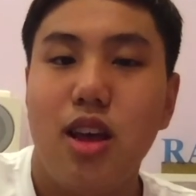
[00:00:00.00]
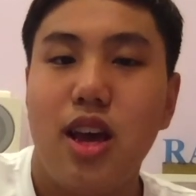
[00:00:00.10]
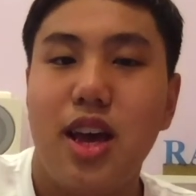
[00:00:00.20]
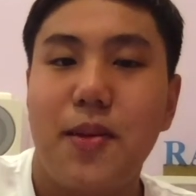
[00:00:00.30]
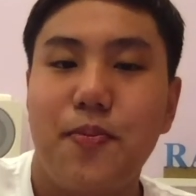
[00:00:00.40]

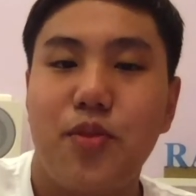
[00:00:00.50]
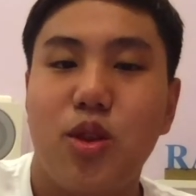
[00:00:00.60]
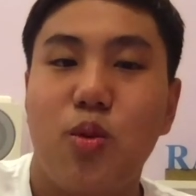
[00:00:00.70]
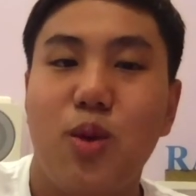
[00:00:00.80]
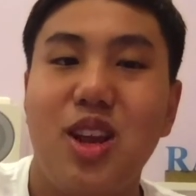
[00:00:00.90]
And
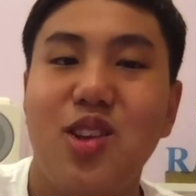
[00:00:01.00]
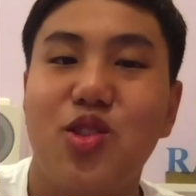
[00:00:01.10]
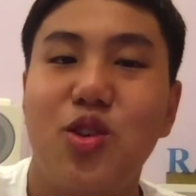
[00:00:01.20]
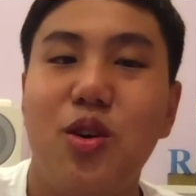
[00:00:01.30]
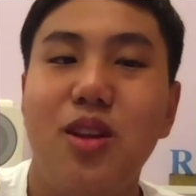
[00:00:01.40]
when they
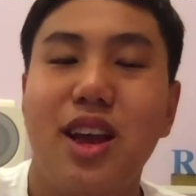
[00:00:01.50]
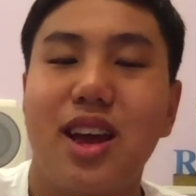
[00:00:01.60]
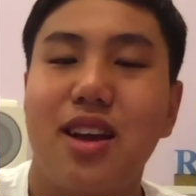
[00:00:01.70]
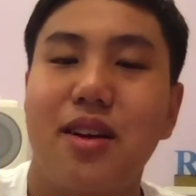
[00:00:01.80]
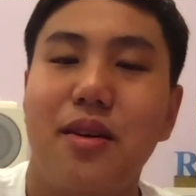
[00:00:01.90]
saw, like,
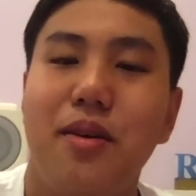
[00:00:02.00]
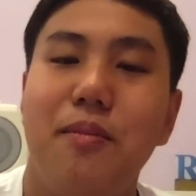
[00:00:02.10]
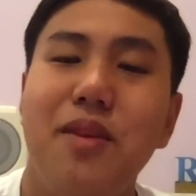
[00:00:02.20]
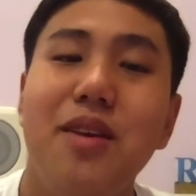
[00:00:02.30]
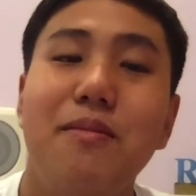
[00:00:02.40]

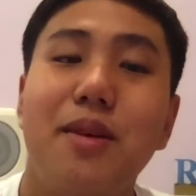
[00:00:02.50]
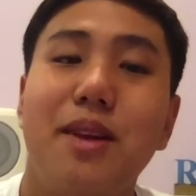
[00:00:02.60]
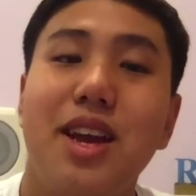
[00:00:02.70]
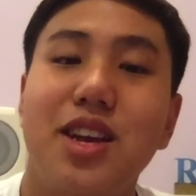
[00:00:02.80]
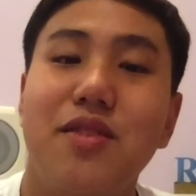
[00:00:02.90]
me and my
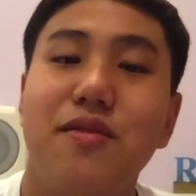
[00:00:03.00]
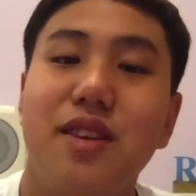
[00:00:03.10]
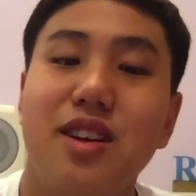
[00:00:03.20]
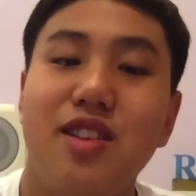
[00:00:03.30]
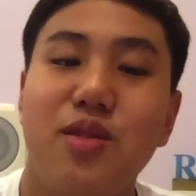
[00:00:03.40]
Malaysian
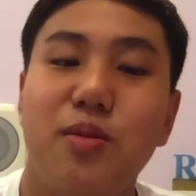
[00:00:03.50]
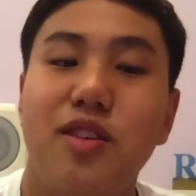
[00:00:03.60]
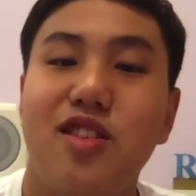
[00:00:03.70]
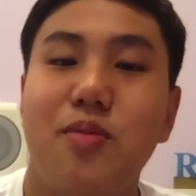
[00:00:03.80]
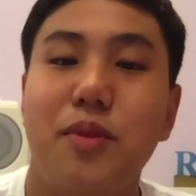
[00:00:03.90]
friends,
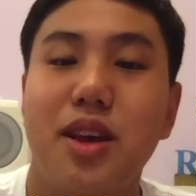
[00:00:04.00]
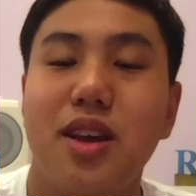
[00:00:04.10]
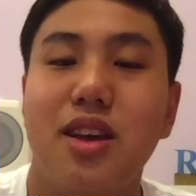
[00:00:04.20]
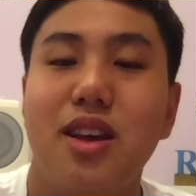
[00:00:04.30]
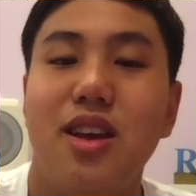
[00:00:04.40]
we speak
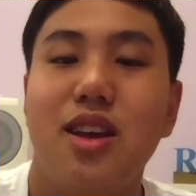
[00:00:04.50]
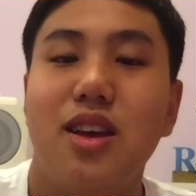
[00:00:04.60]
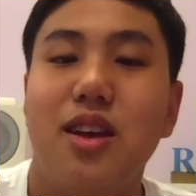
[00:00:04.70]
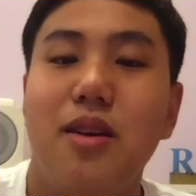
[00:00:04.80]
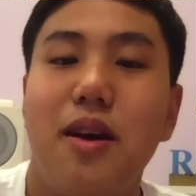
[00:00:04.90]

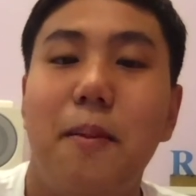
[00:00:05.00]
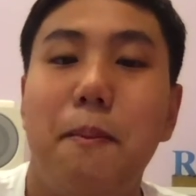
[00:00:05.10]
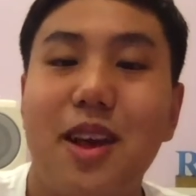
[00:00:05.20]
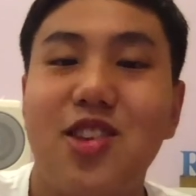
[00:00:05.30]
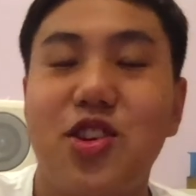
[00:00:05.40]
a
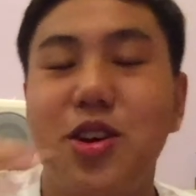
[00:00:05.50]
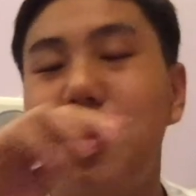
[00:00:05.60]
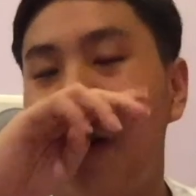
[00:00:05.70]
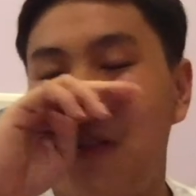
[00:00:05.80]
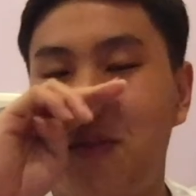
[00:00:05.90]
mixture
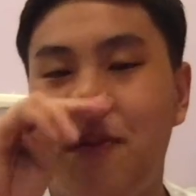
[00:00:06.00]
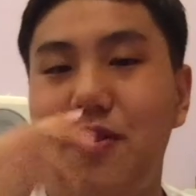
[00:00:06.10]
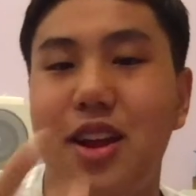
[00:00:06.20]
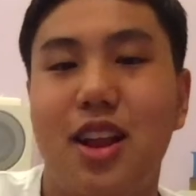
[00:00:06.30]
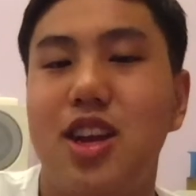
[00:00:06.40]
of
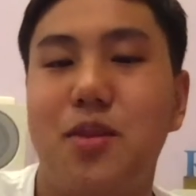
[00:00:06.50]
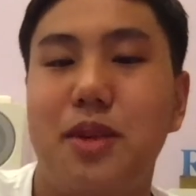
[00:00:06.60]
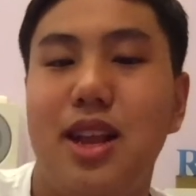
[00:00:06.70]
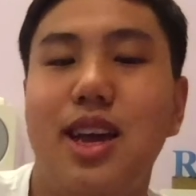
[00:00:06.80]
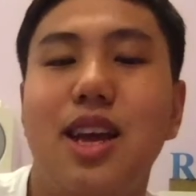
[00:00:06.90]
English,
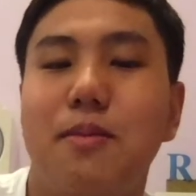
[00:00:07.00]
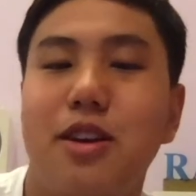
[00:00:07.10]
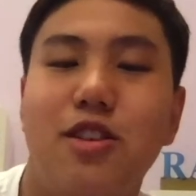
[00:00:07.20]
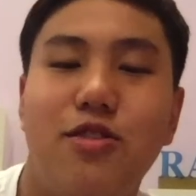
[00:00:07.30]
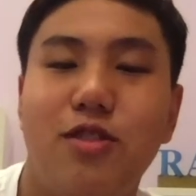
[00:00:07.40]
Malay and
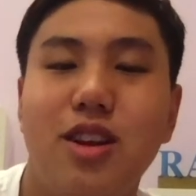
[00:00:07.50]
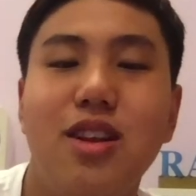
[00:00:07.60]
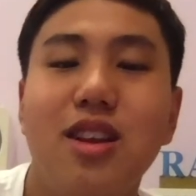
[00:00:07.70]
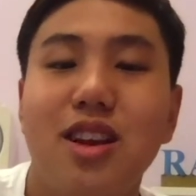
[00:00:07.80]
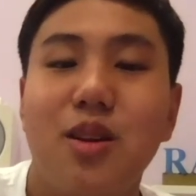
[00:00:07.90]

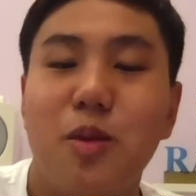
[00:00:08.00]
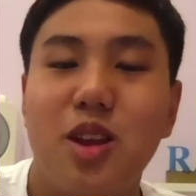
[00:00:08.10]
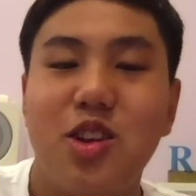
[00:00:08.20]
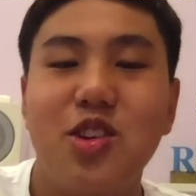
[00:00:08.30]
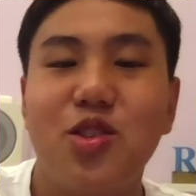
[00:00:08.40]
Mandarin, when
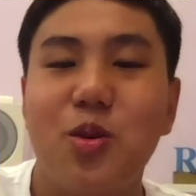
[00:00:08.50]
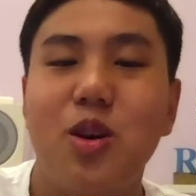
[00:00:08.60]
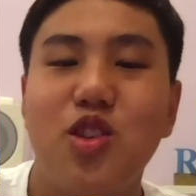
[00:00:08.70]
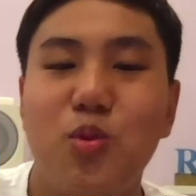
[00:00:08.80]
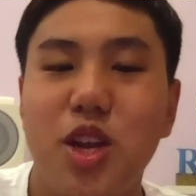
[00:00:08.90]
they just saw
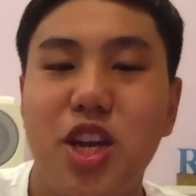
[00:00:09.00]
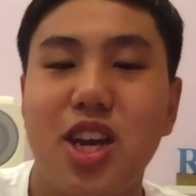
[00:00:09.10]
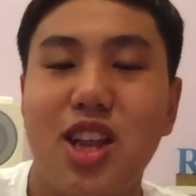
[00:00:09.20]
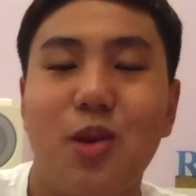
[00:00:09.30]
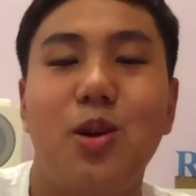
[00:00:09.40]
us
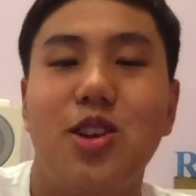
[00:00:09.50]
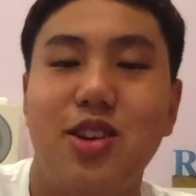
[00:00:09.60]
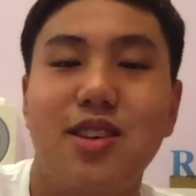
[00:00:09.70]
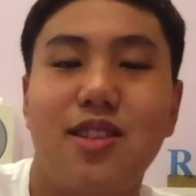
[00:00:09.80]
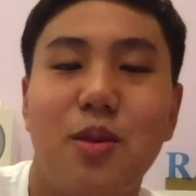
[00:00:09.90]
switching
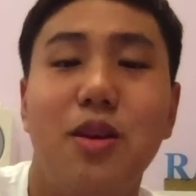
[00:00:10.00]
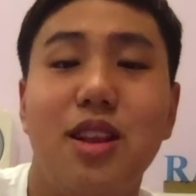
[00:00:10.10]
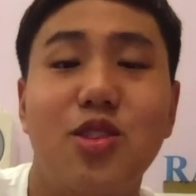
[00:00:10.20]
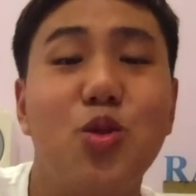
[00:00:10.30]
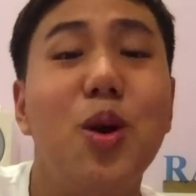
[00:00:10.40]
languages, they
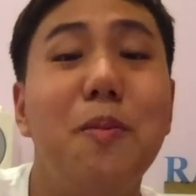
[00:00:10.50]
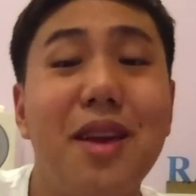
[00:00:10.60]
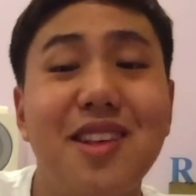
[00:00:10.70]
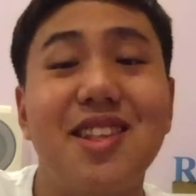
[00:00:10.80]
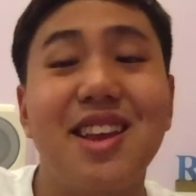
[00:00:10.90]
were so
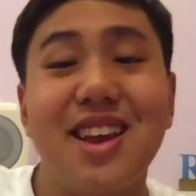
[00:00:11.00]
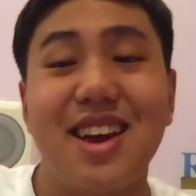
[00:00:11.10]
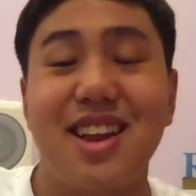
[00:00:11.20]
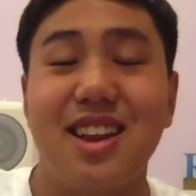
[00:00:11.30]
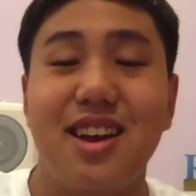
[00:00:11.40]
amazed at
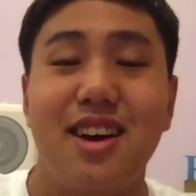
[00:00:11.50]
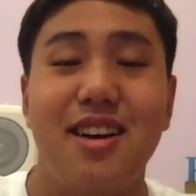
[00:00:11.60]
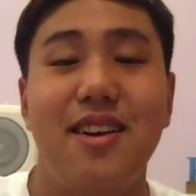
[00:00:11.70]
that. Yeah.